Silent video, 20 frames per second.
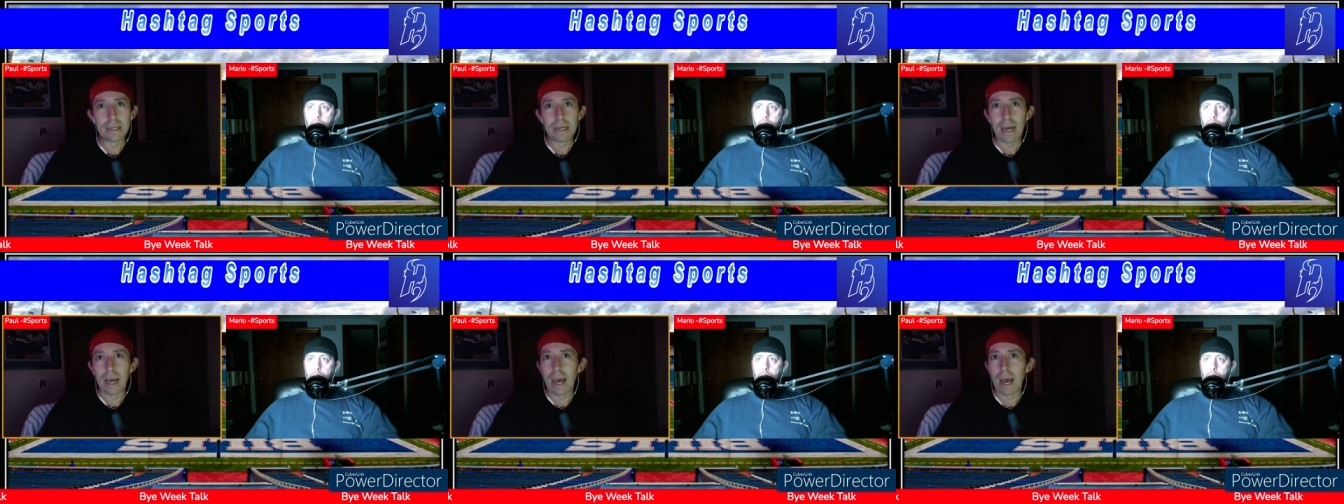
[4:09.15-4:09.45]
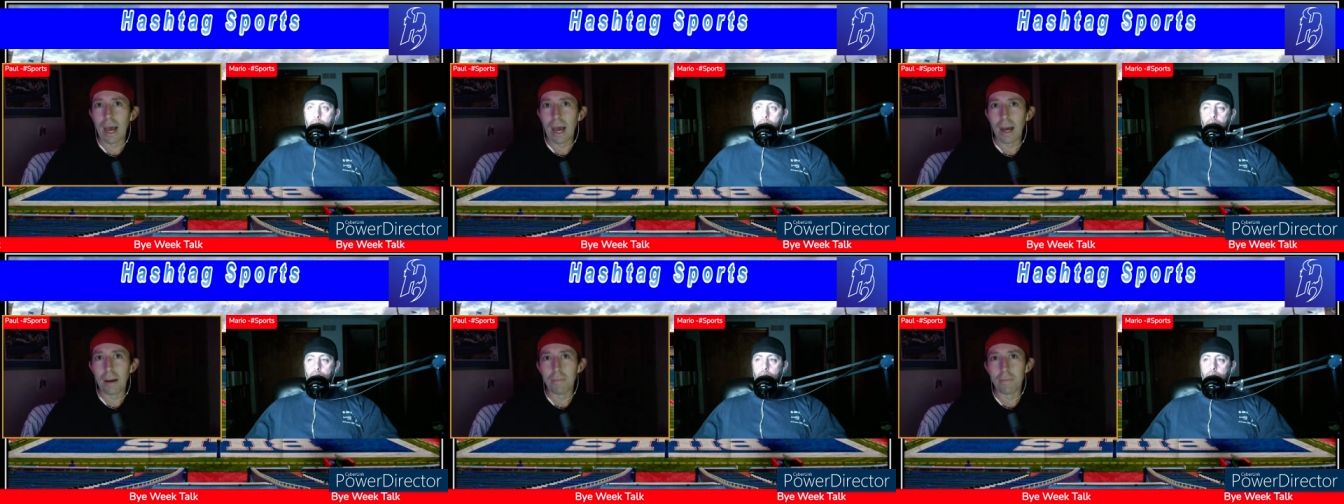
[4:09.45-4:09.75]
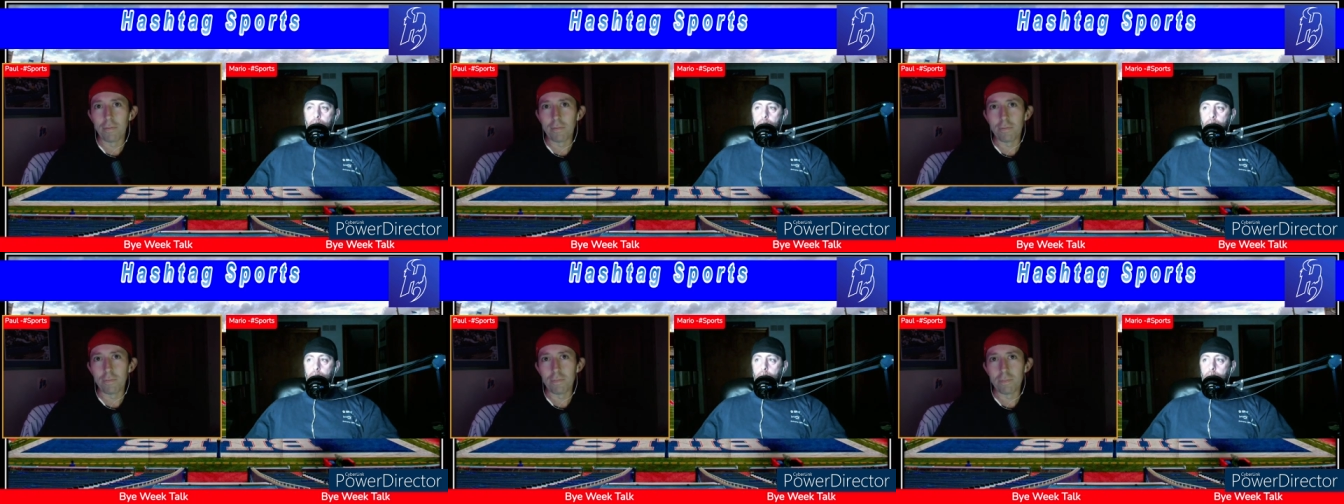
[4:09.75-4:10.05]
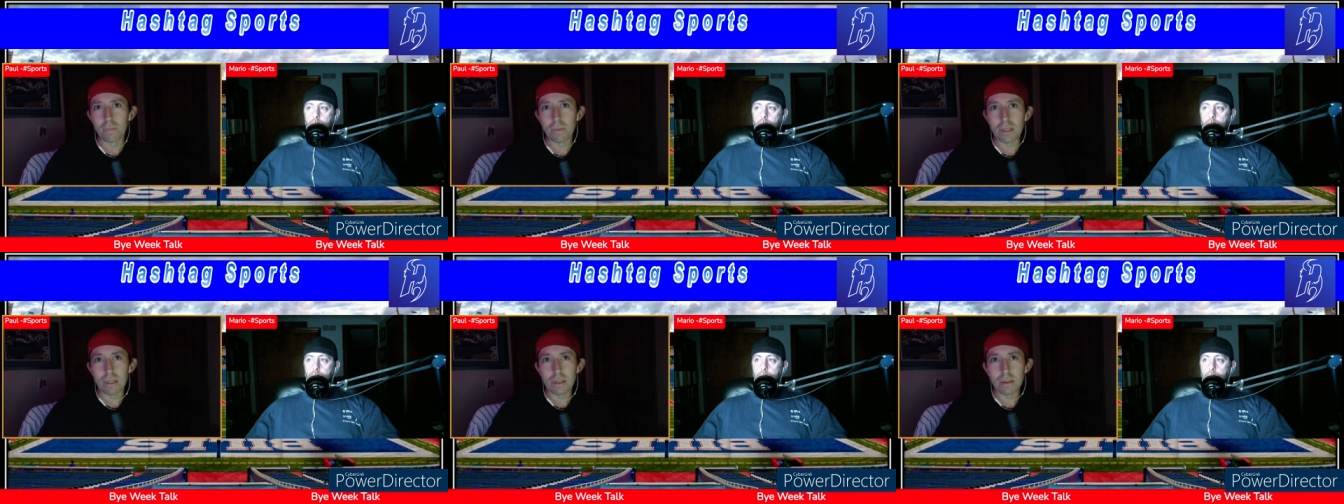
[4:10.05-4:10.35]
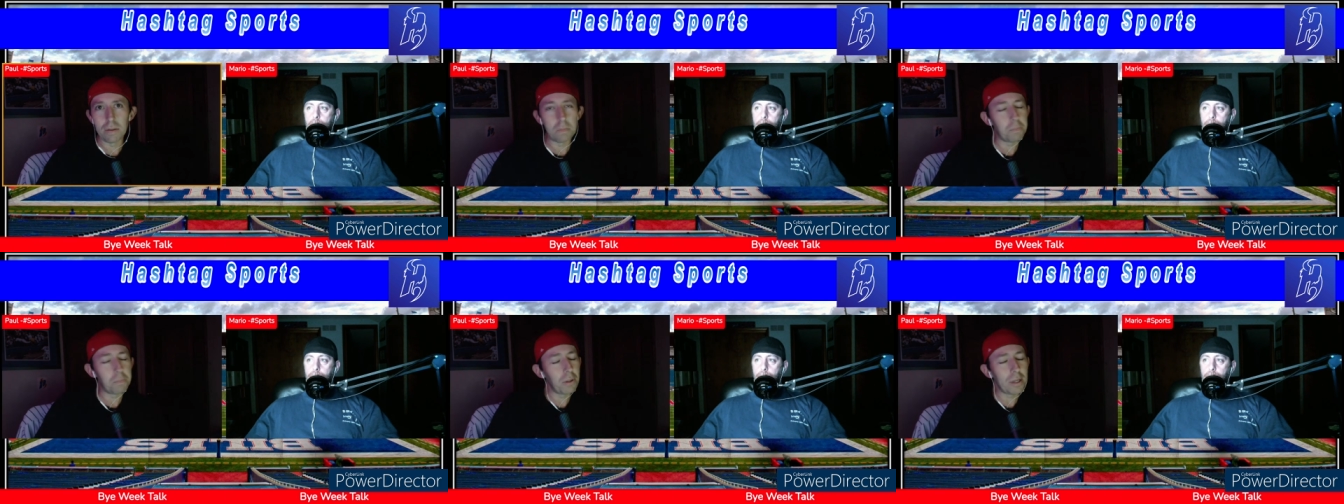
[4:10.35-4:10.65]
Um,
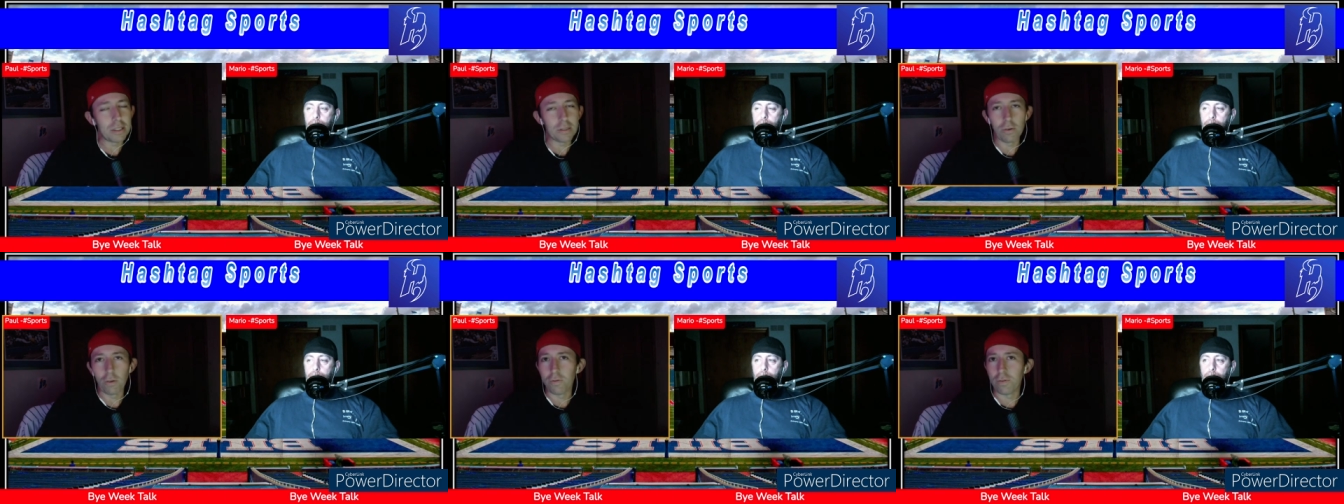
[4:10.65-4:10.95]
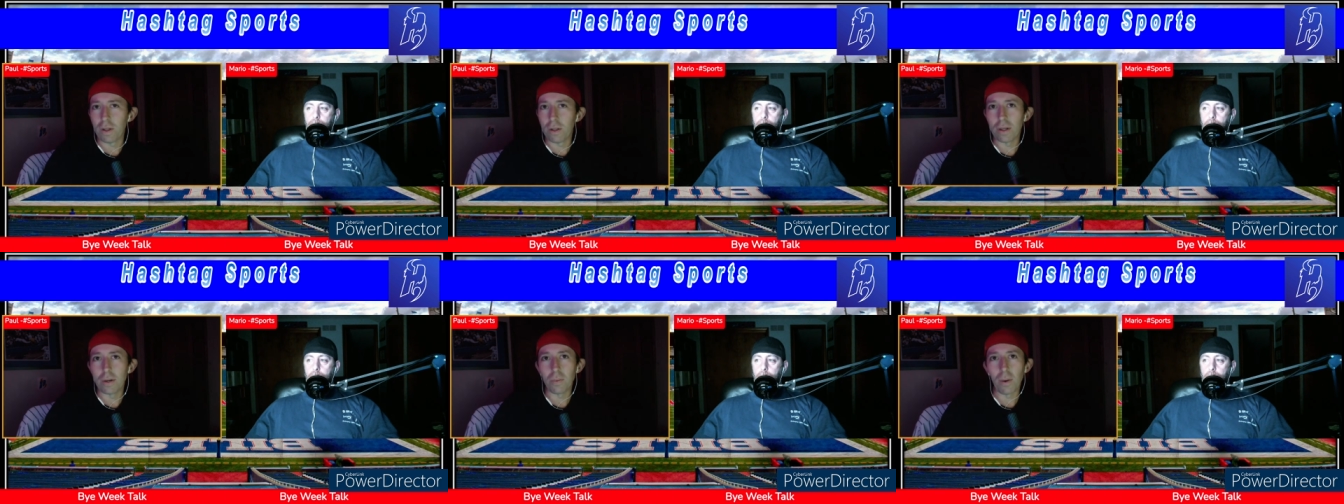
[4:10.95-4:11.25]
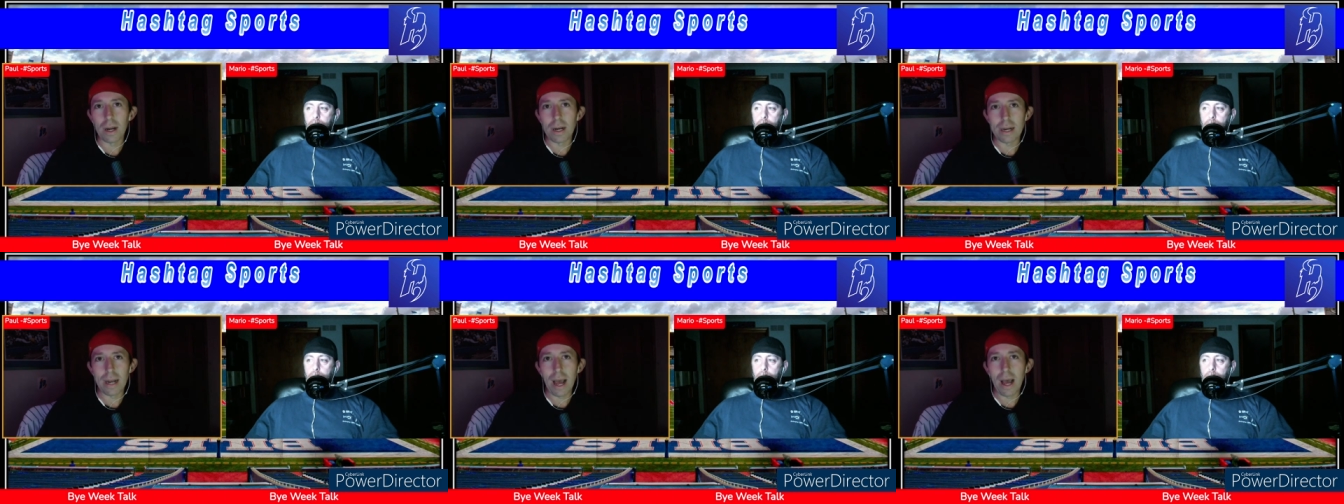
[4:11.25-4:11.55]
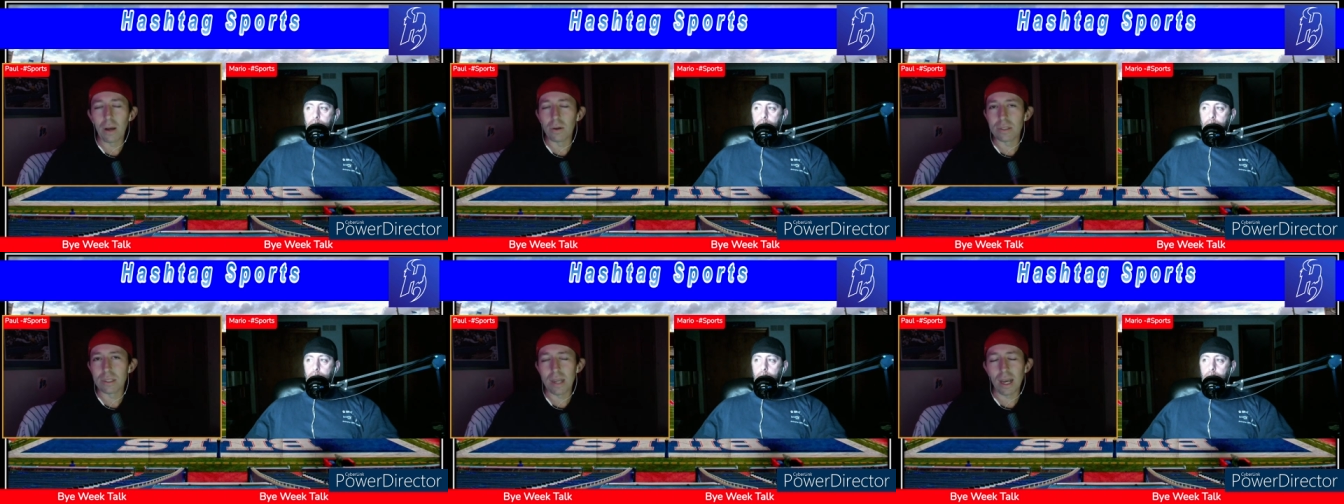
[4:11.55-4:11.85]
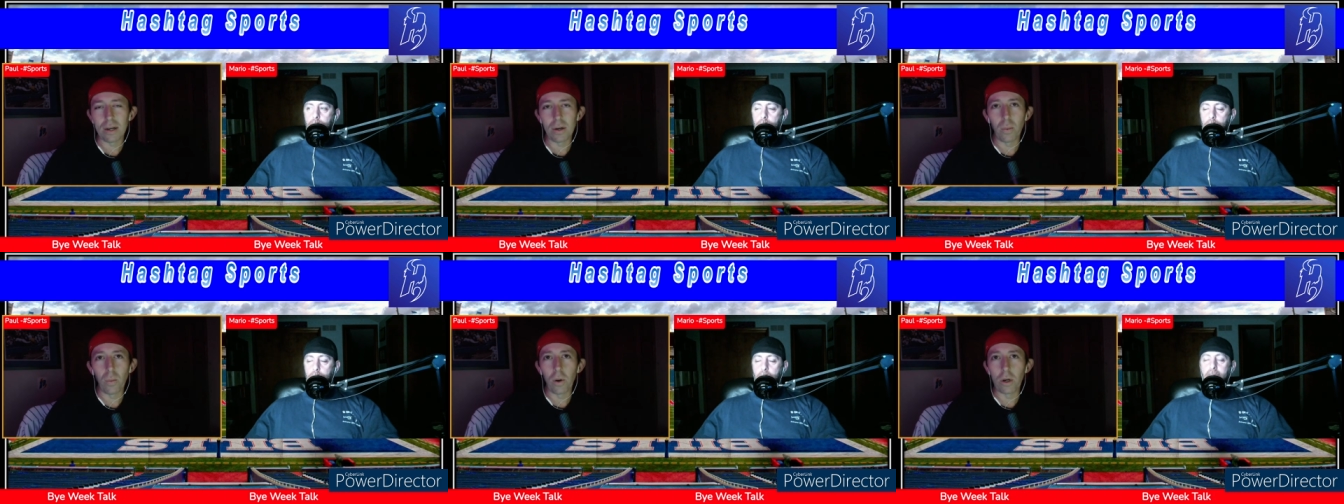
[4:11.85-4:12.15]
he plays for Philly right now.
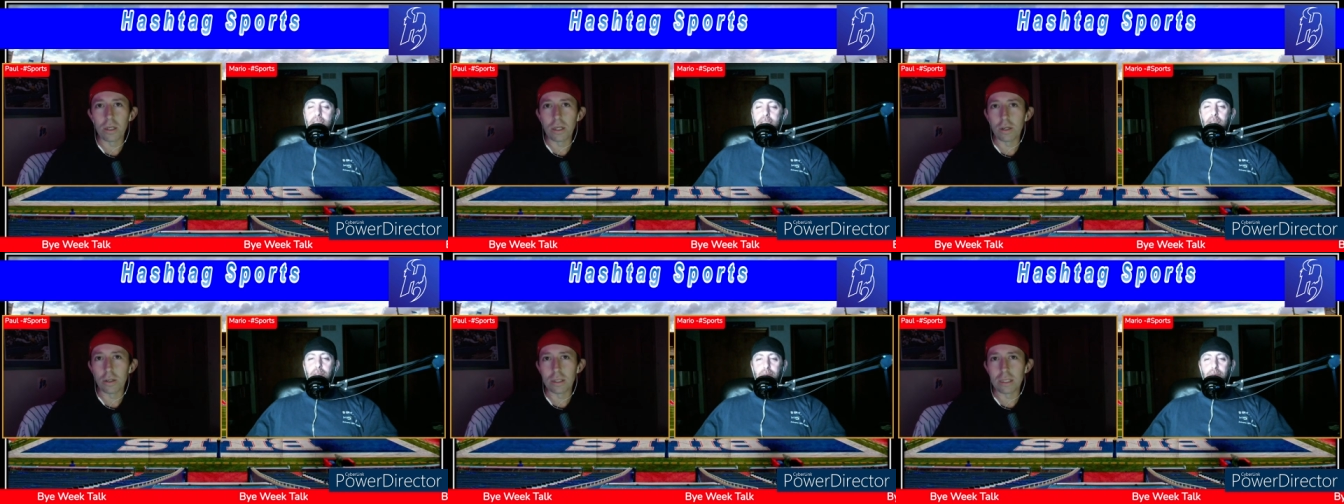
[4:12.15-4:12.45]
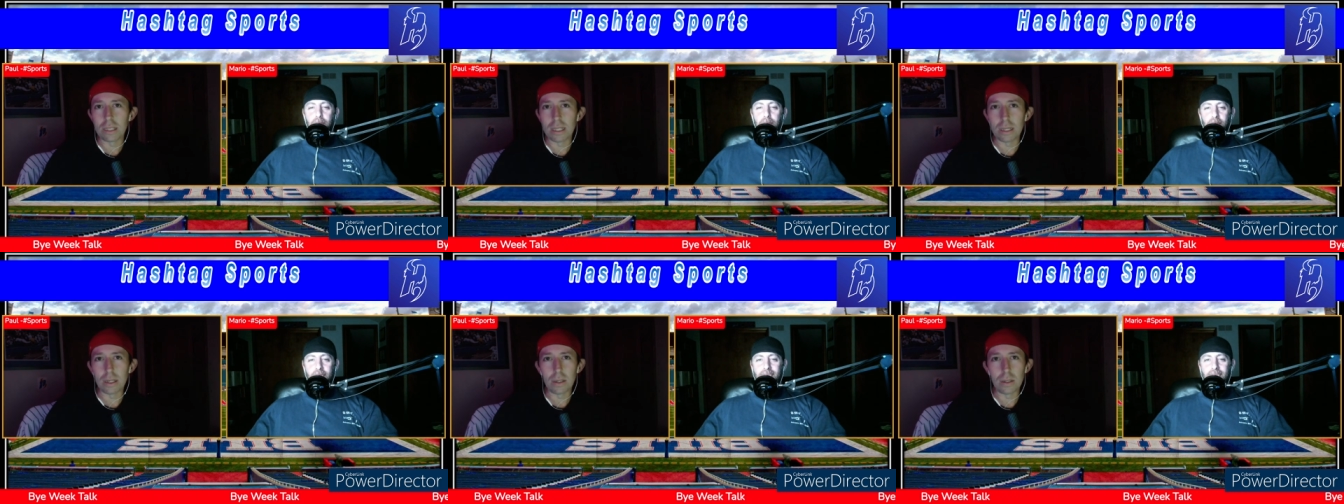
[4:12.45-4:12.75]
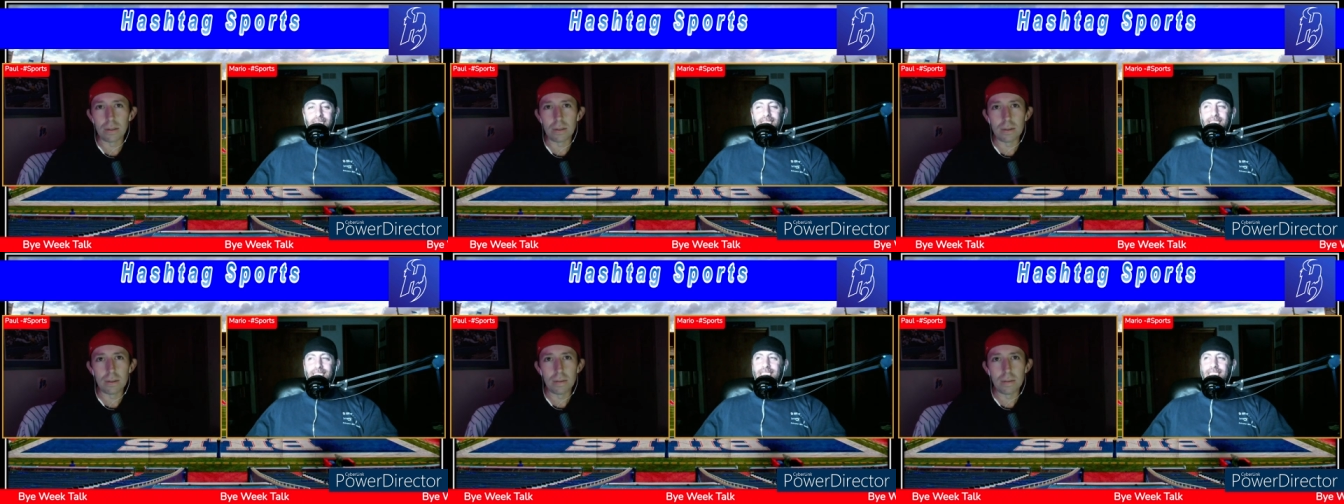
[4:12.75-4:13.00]
Signed a speaking of Philly.